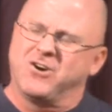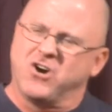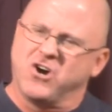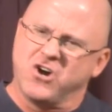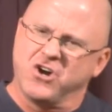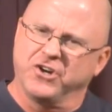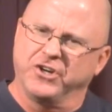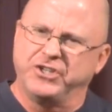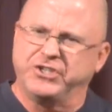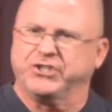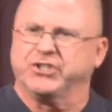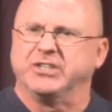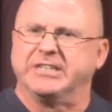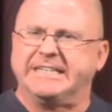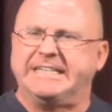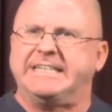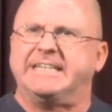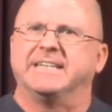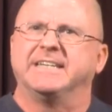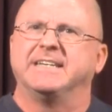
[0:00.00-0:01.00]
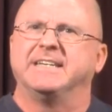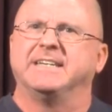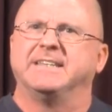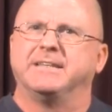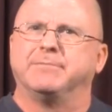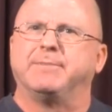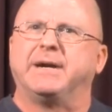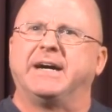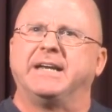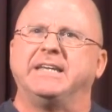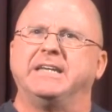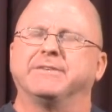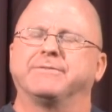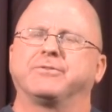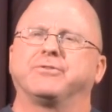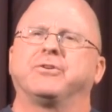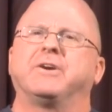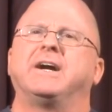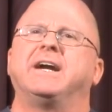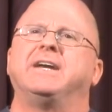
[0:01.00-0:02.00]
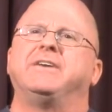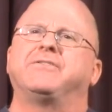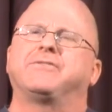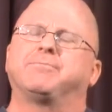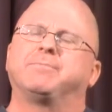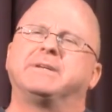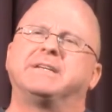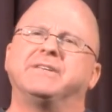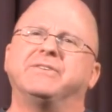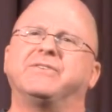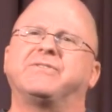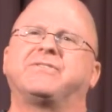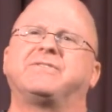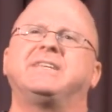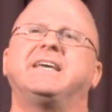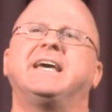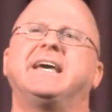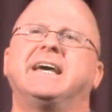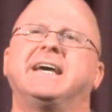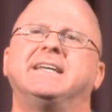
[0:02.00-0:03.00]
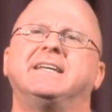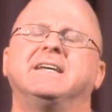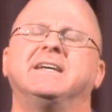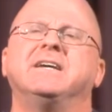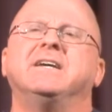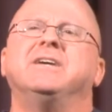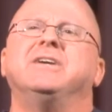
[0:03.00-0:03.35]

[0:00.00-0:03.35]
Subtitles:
harshly in the body of Christ, but instead